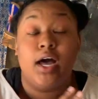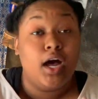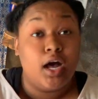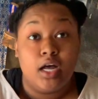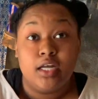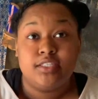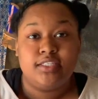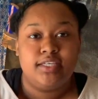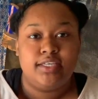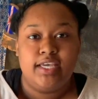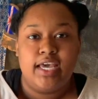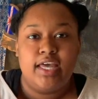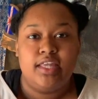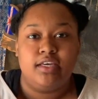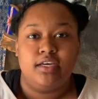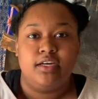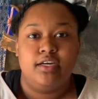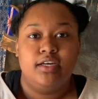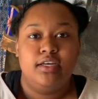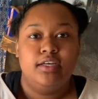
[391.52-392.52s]

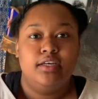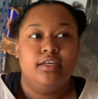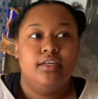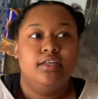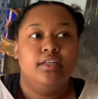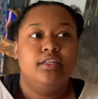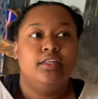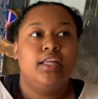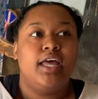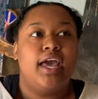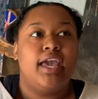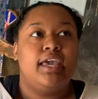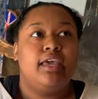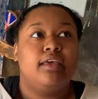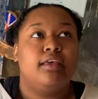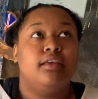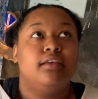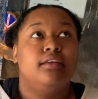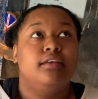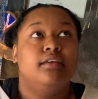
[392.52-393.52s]
altogether.
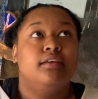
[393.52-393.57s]
Like,